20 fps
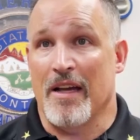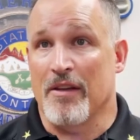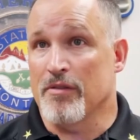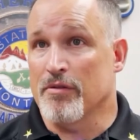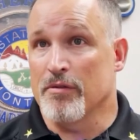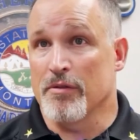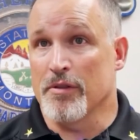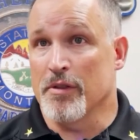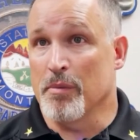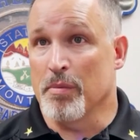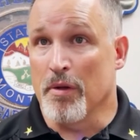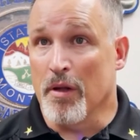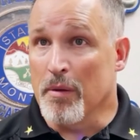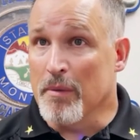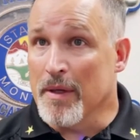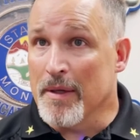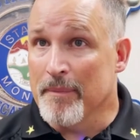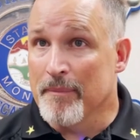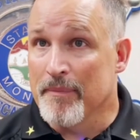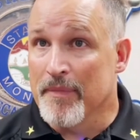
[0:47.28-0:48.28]
school
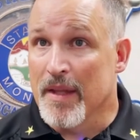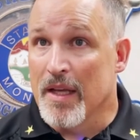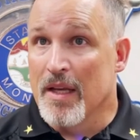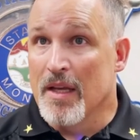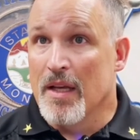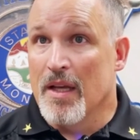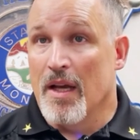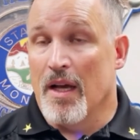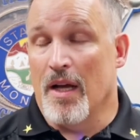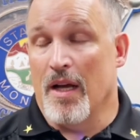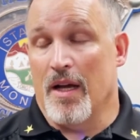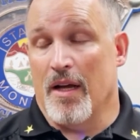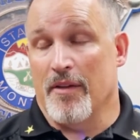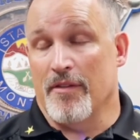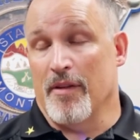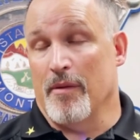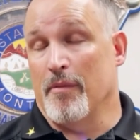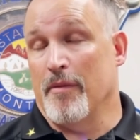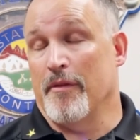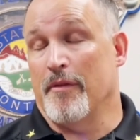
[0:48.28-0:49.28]
diploma. Uh,
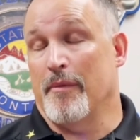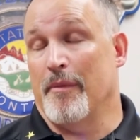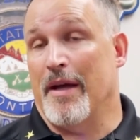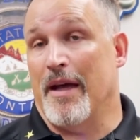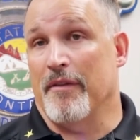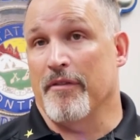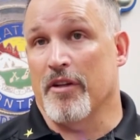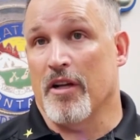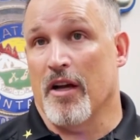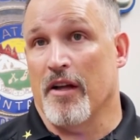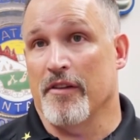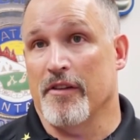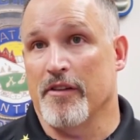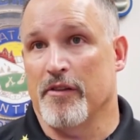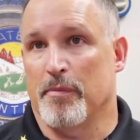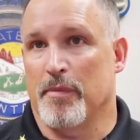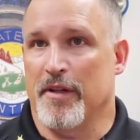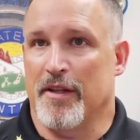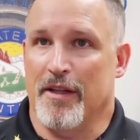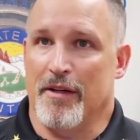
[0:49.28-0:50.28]
some of them have
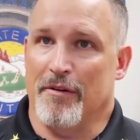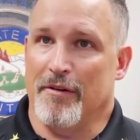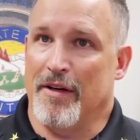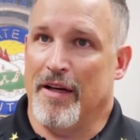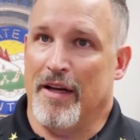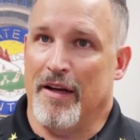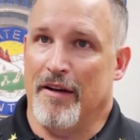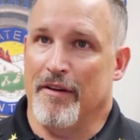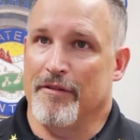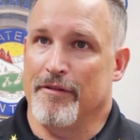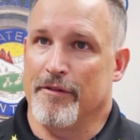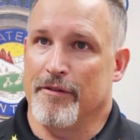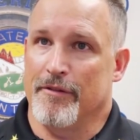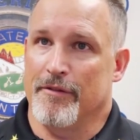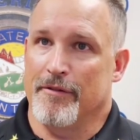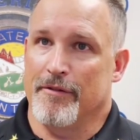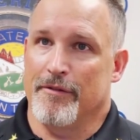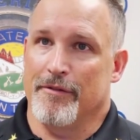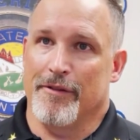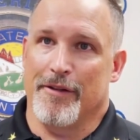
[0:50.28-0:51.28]
college, but they don't have
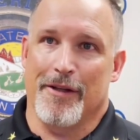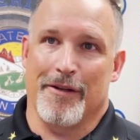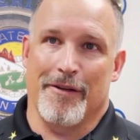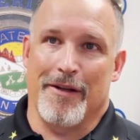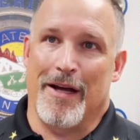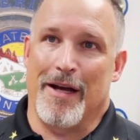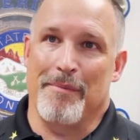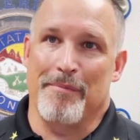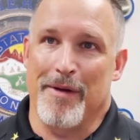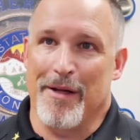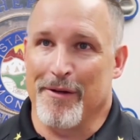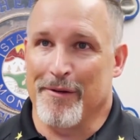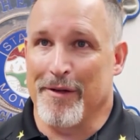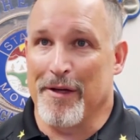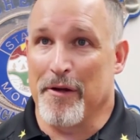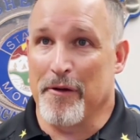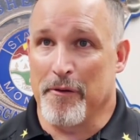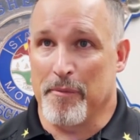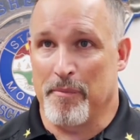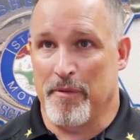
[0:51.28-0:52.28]
they're not mental
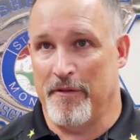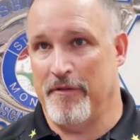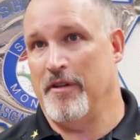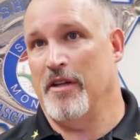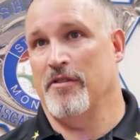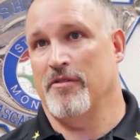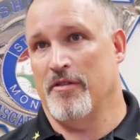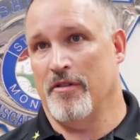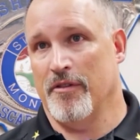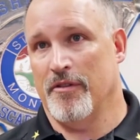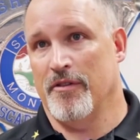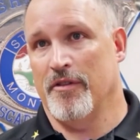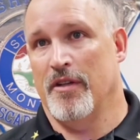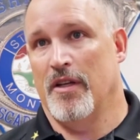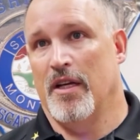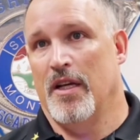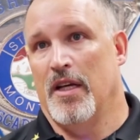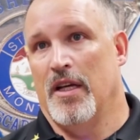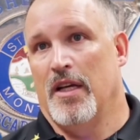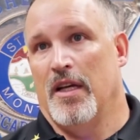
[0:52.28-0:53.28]
health professionals.
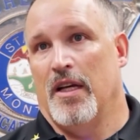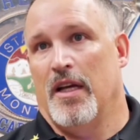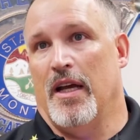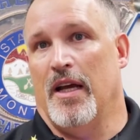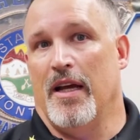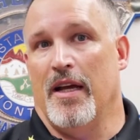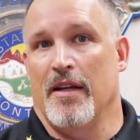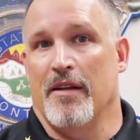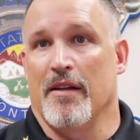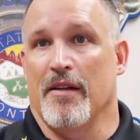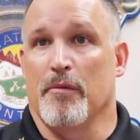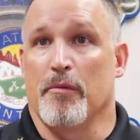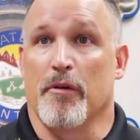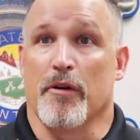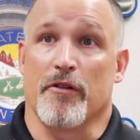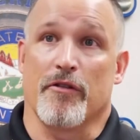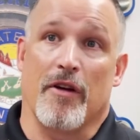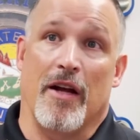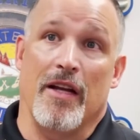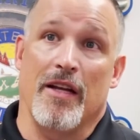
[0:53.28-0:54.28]
And
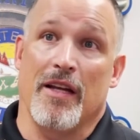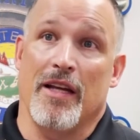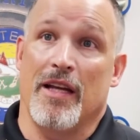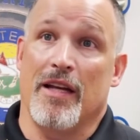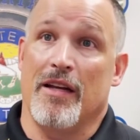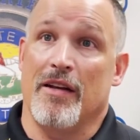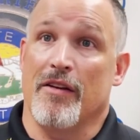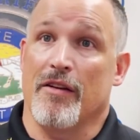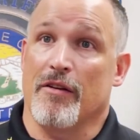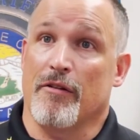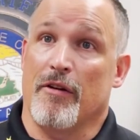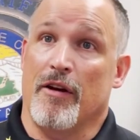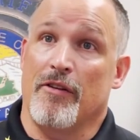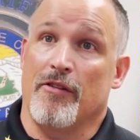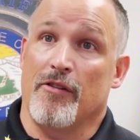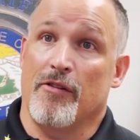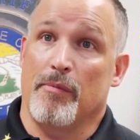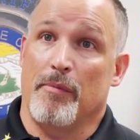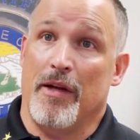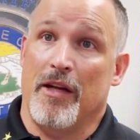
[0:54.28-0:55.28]
we're trying to get into the
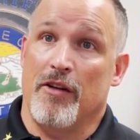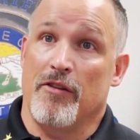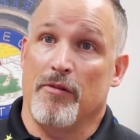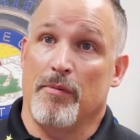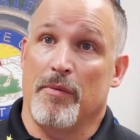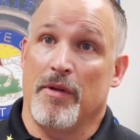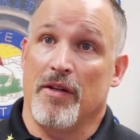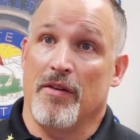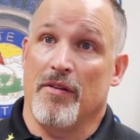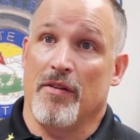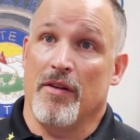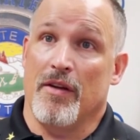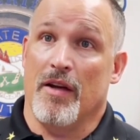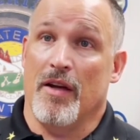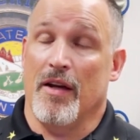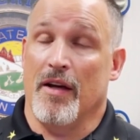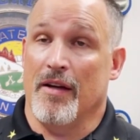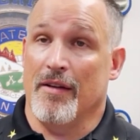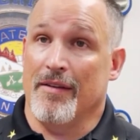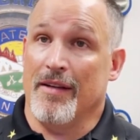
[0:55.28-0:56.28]
crisis management
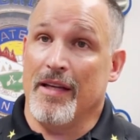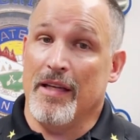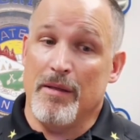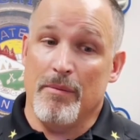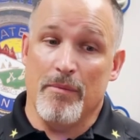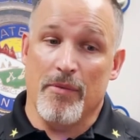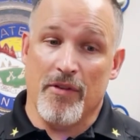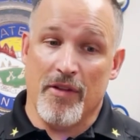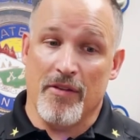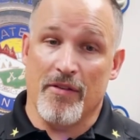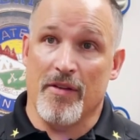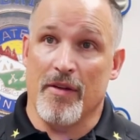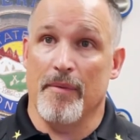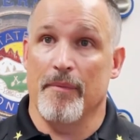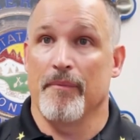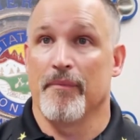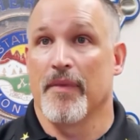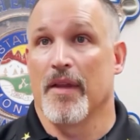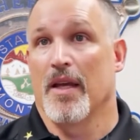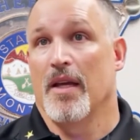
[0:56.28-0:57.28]
uh, team
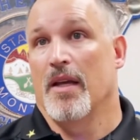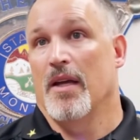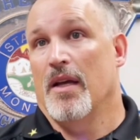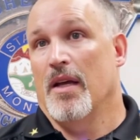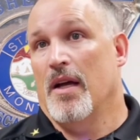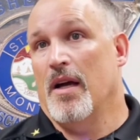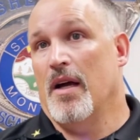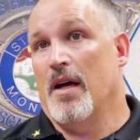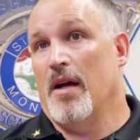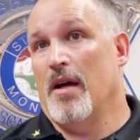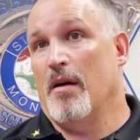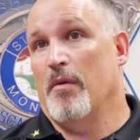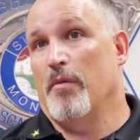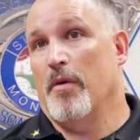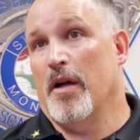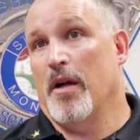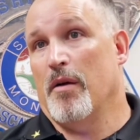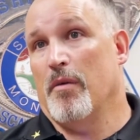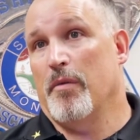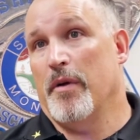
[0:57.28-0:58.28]
system uh,
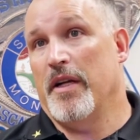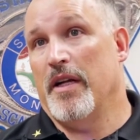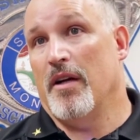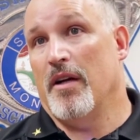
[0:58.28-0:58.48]
where we